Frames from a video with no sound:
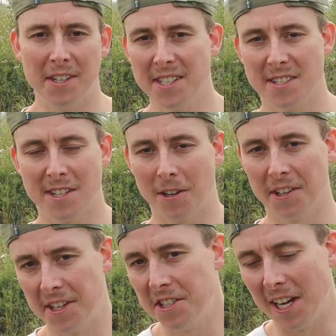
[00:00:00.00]

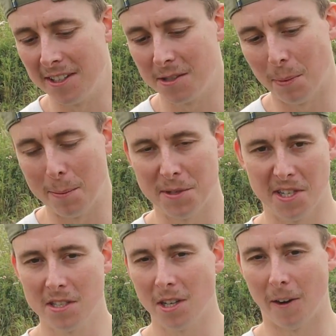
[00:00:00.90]
necessarily change my
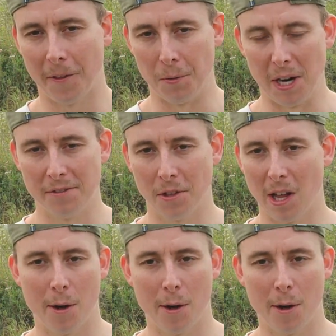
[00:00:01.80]
position on the rifle.